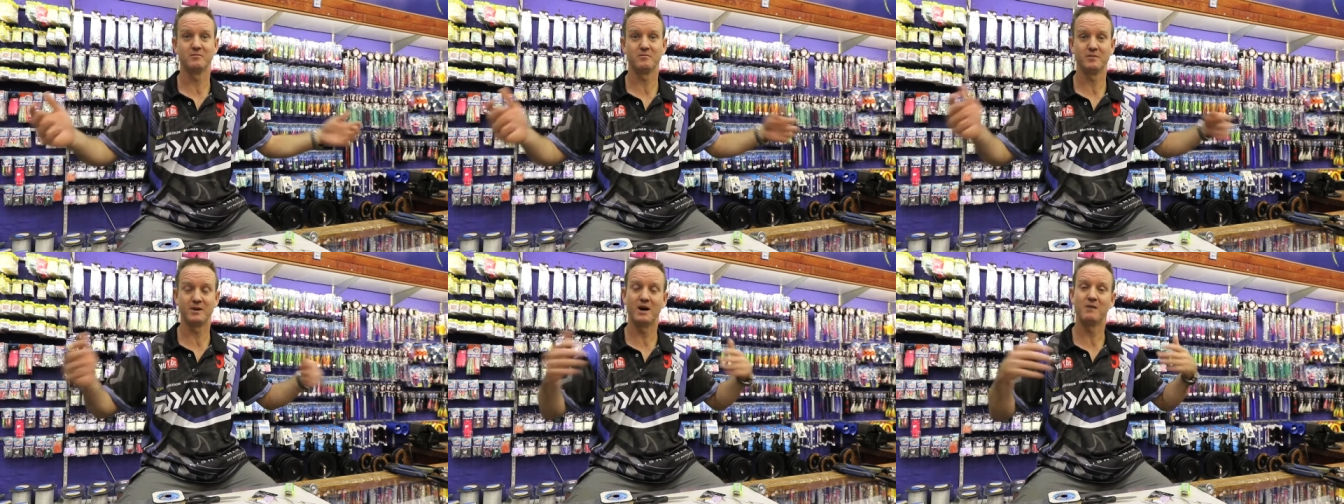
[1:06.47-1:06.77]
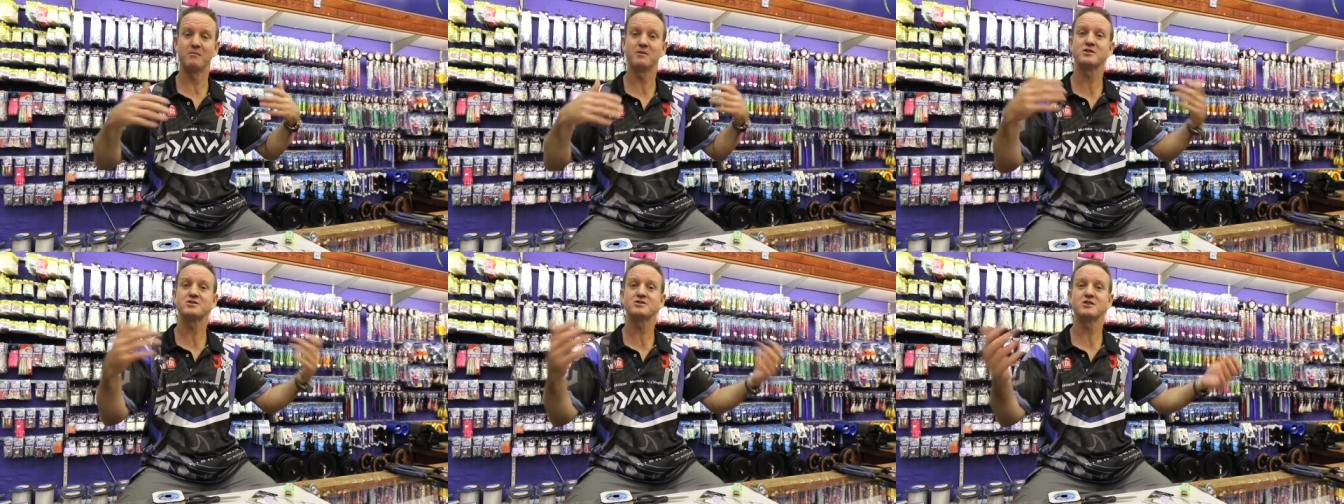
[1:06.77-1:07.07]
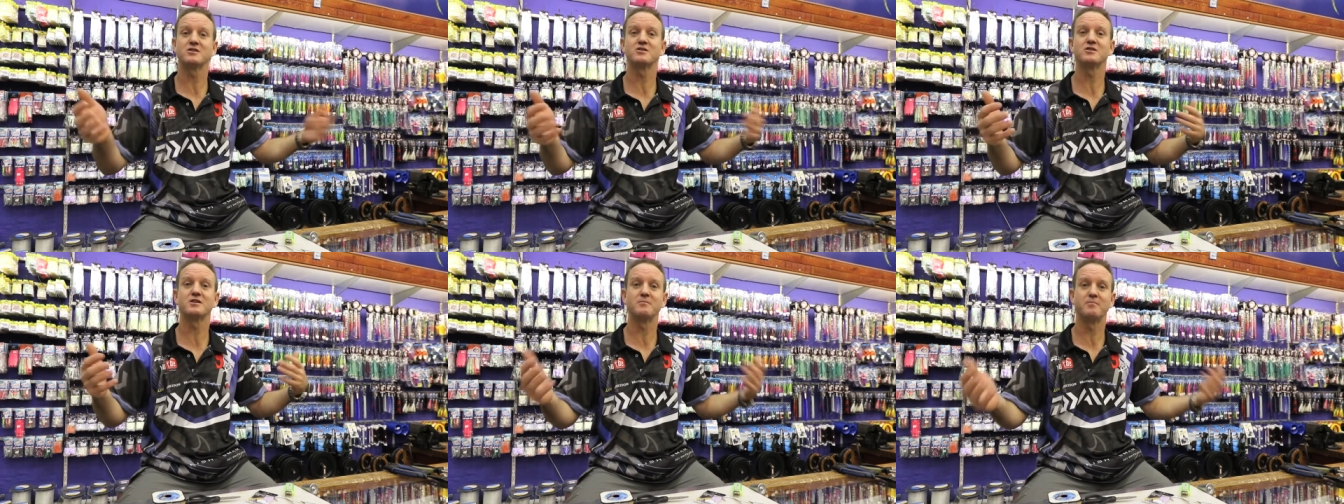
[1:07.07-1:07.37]
But I'm going to
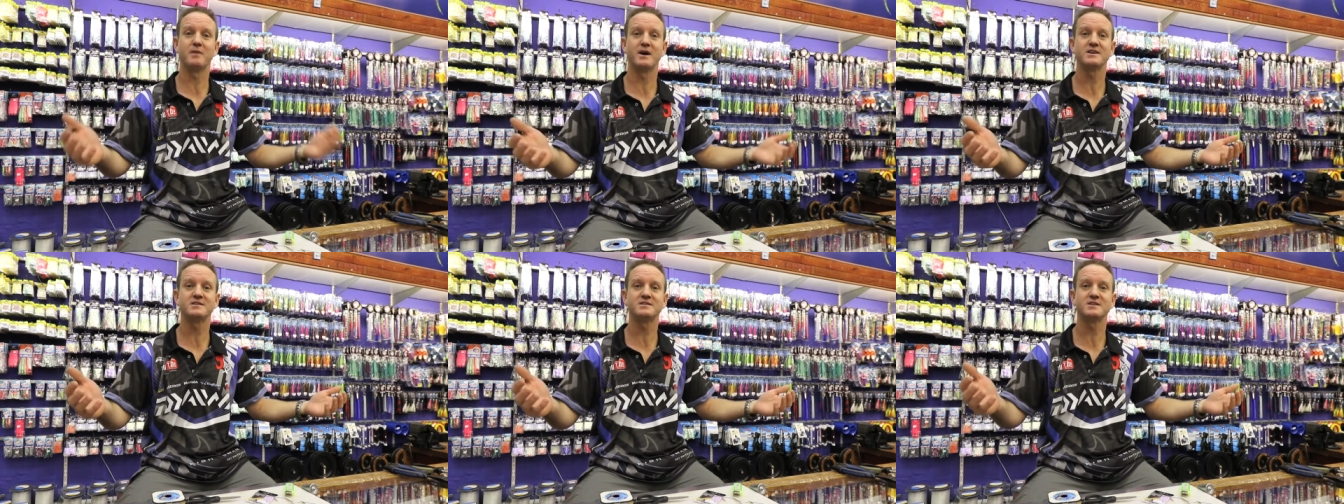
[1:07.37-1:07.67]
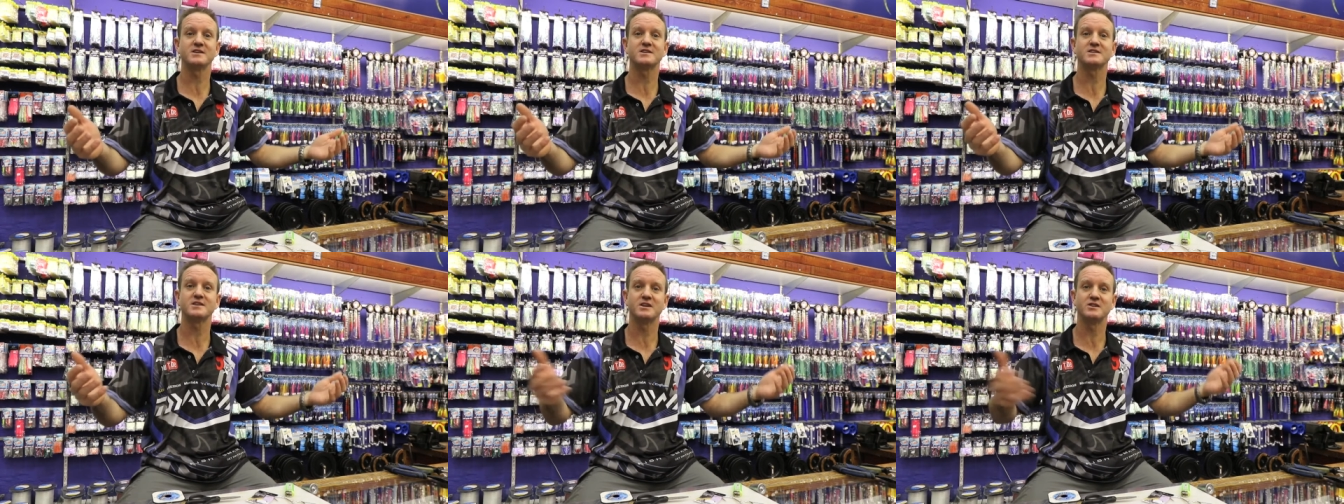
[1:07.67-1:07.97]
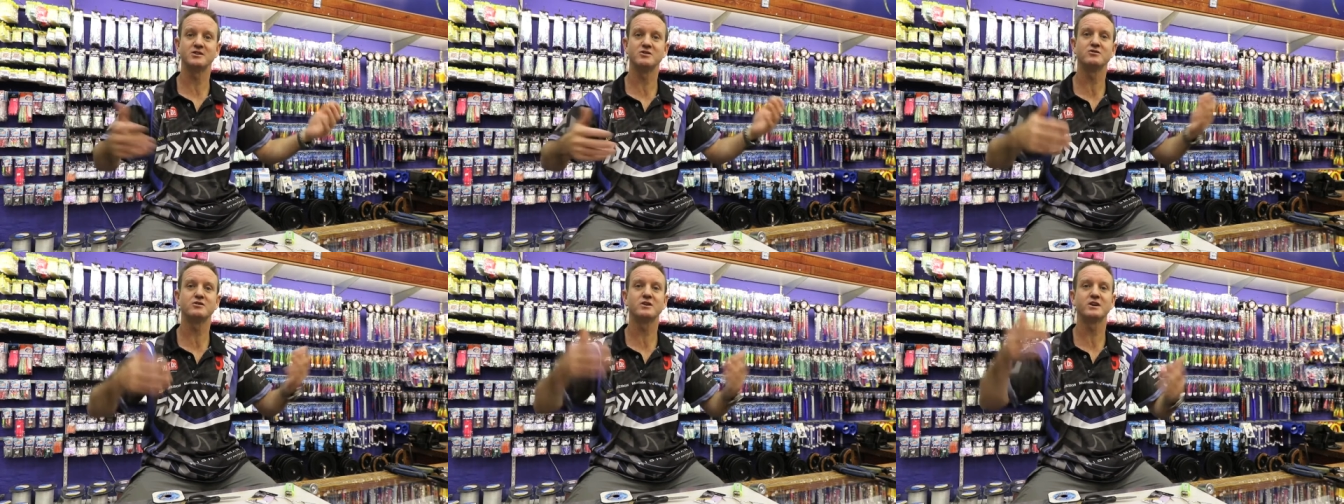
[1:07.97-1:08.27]
show you the basics
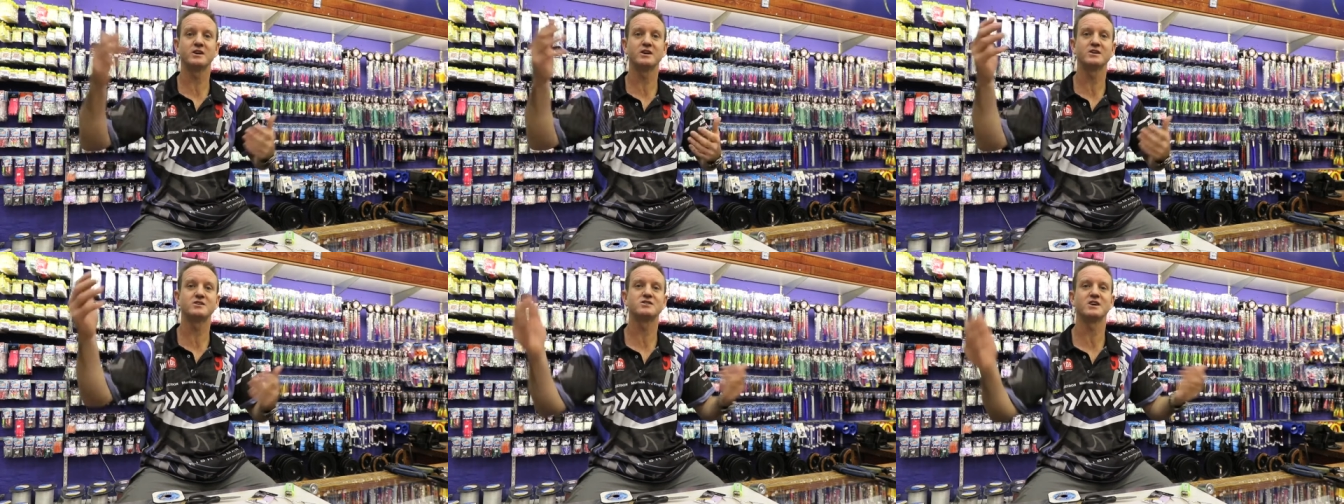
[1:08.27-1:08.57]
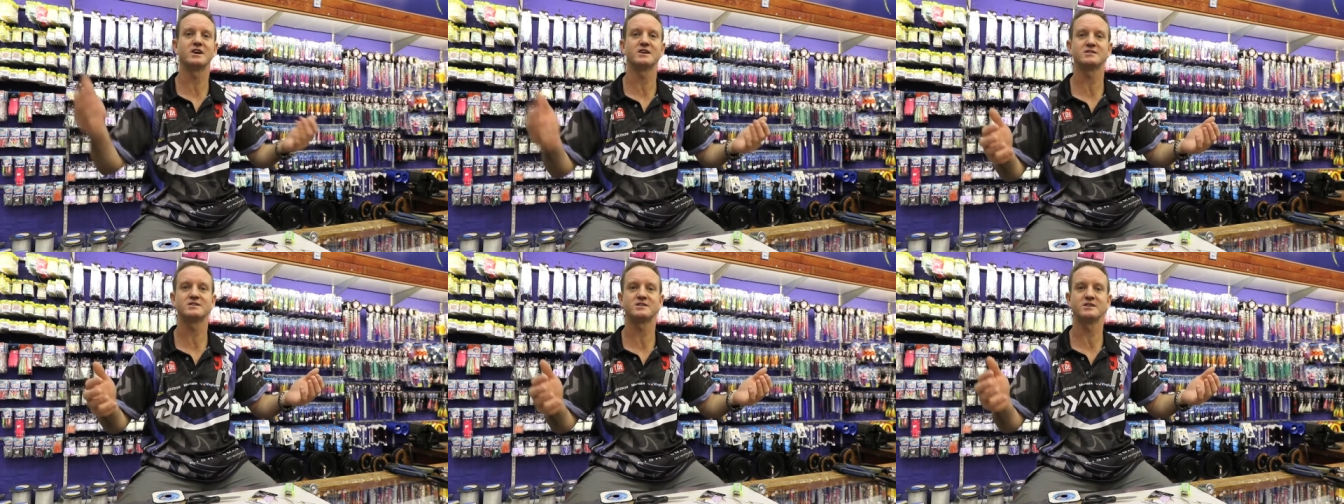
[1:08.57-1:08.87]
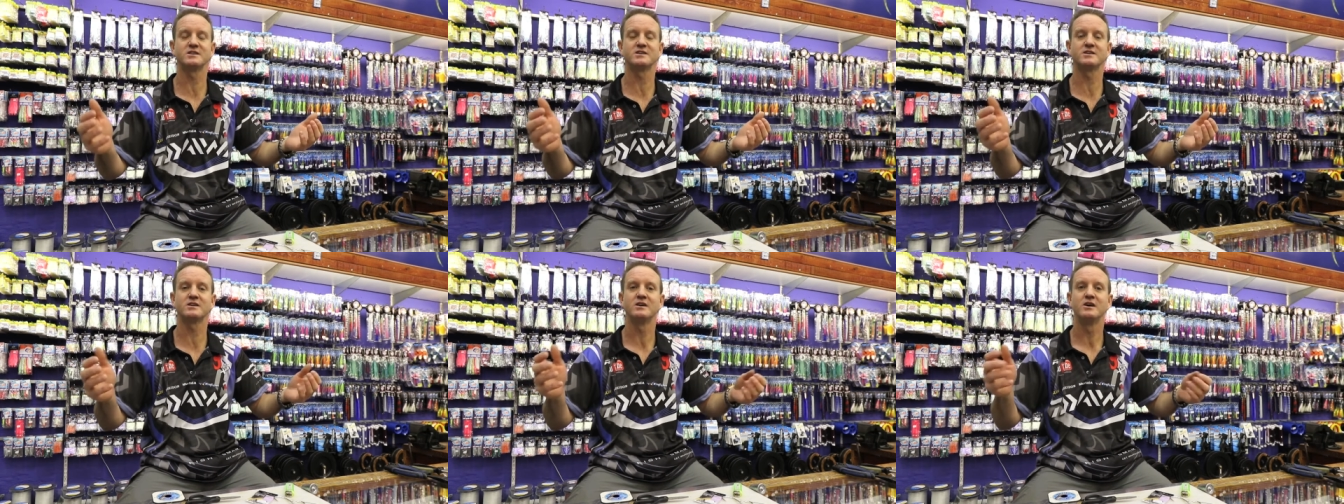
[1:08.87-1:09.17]
and you can adjust
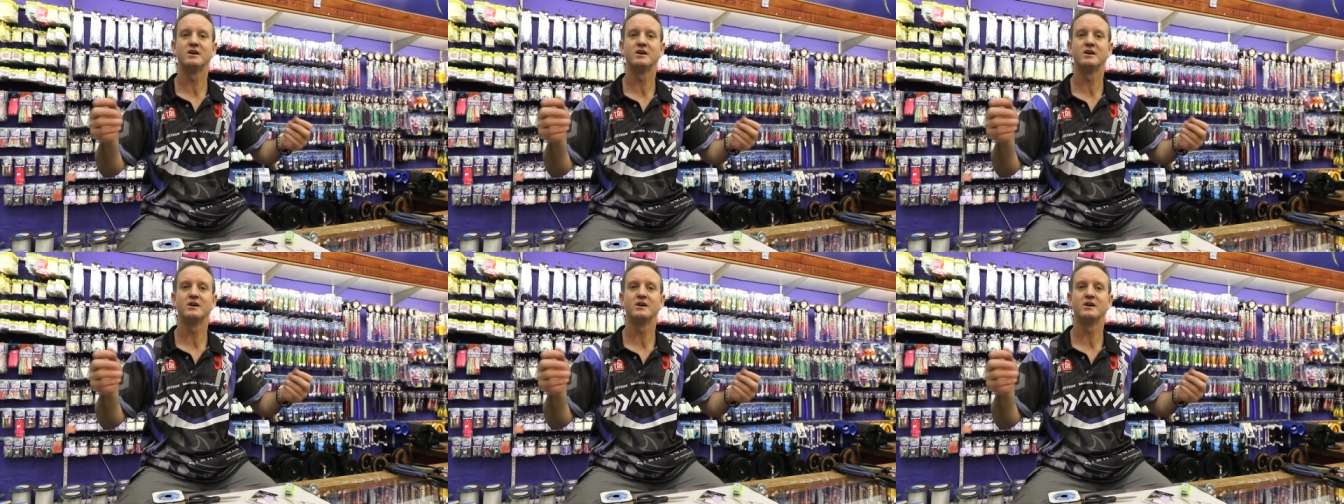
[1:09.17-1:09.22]
it